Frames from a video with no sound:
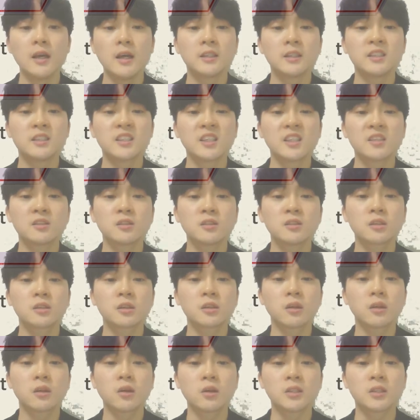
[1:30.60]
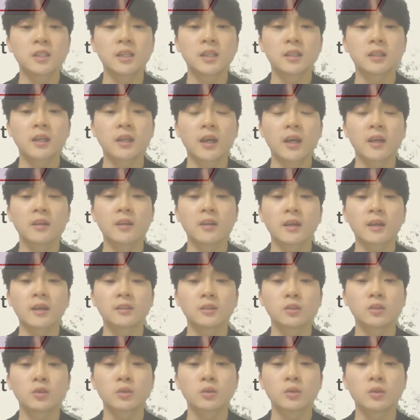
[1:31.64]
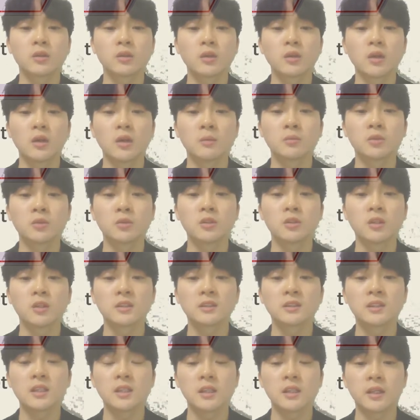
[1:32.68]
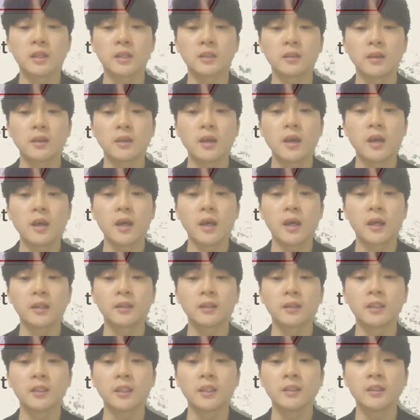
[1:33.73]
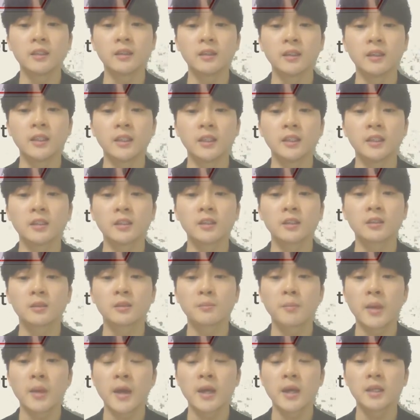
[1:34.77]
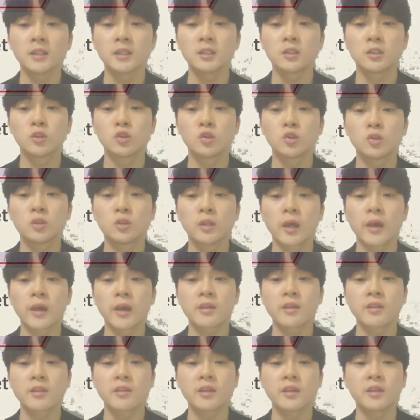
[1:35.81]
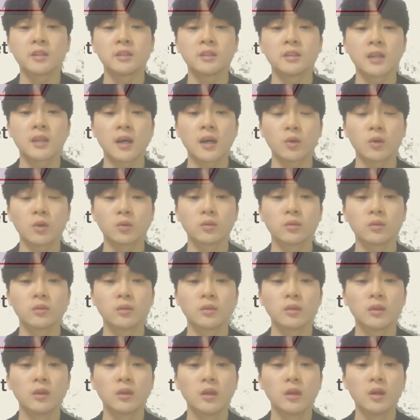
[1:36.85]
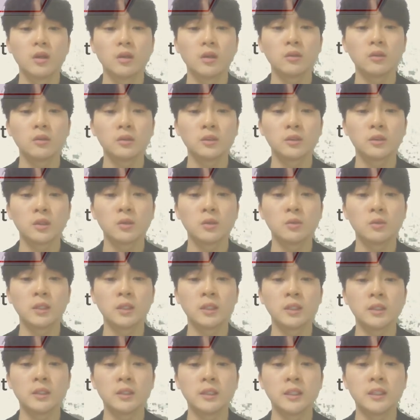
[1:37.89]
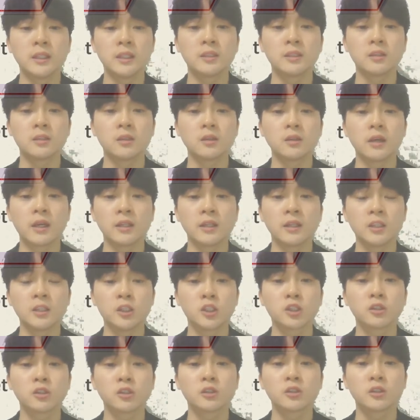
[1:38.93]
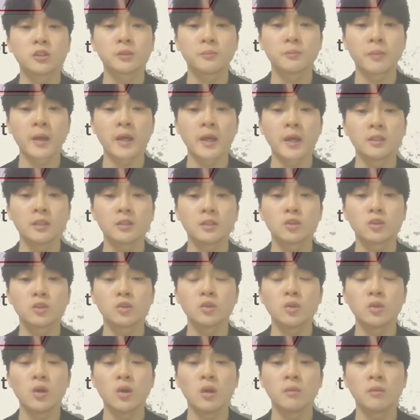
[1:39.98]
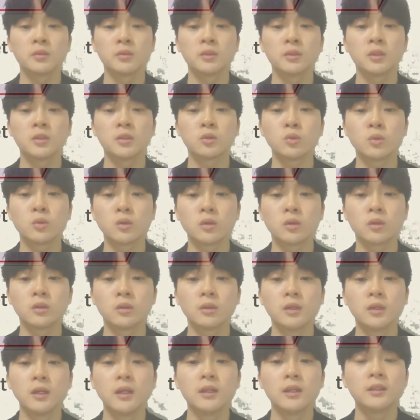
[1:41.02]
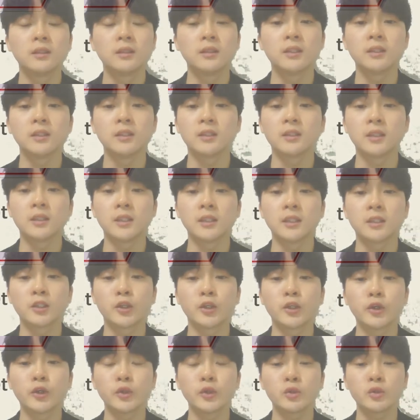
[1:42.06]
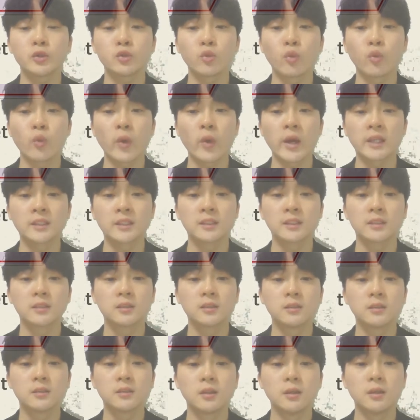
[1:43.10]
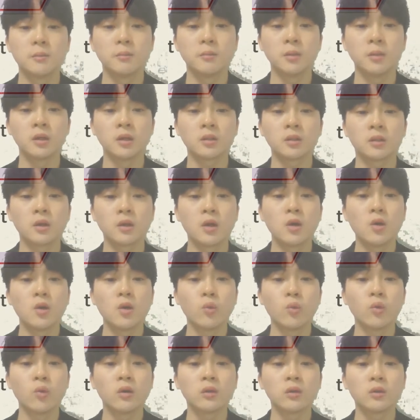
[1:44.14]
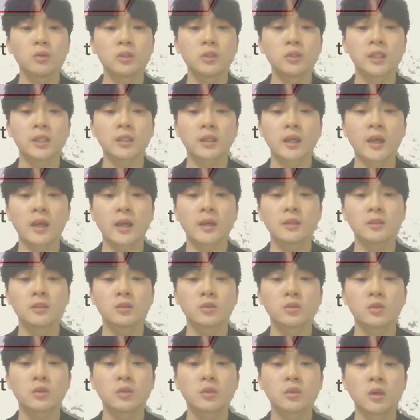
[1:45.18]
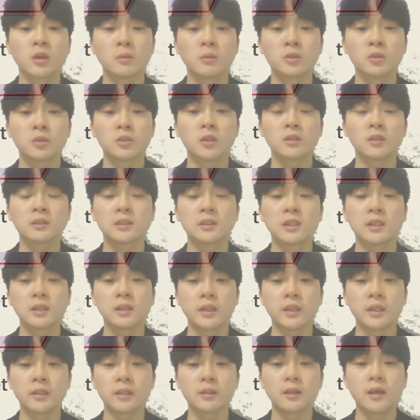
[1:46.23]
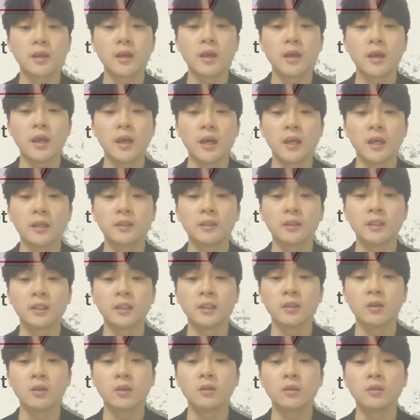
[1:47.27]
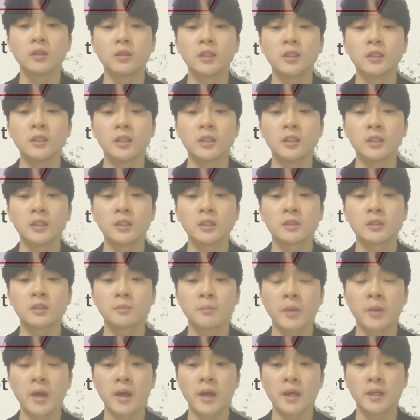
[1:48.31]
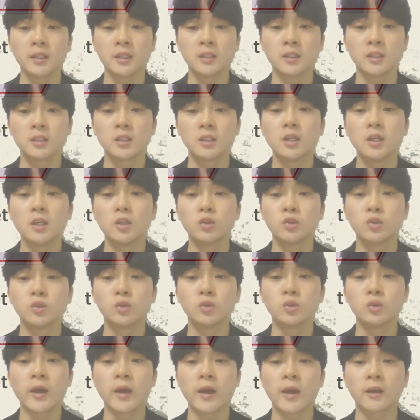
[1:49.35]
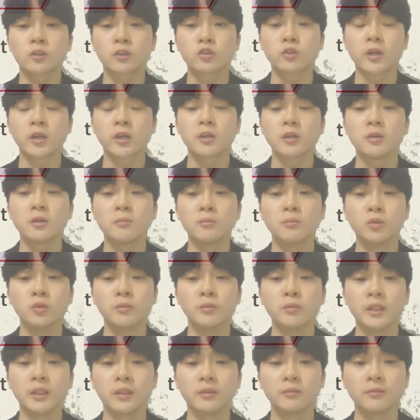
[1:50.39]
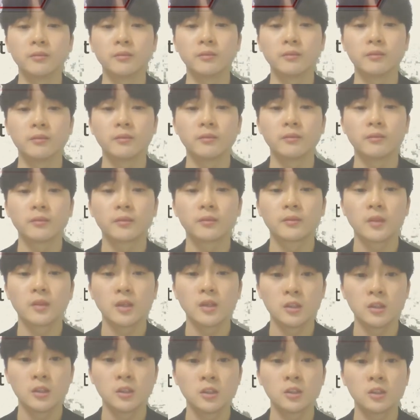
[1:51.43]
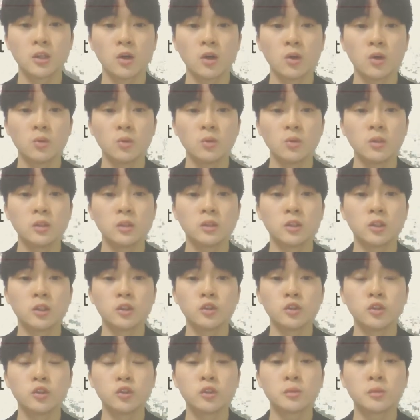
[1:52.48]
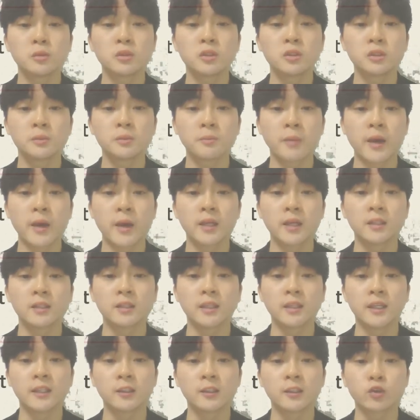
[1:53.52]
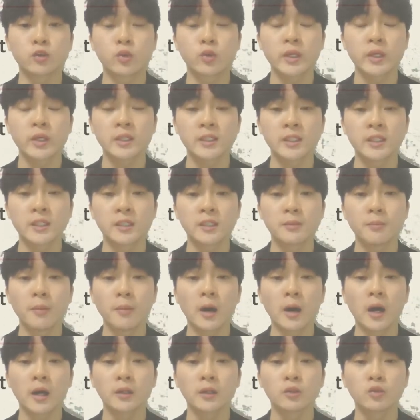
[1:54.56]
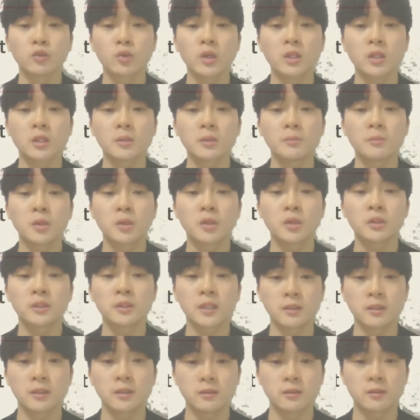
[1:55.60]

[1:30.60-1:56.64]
General Closet cannot store up to the ceiling, and it needs a space to take things out. Also, it needs an additional space to open the door. This is huge waste, but WorldOjet can store up to the ceiling, and it only needs space to actuate moving. So, the usable space increases by 20%.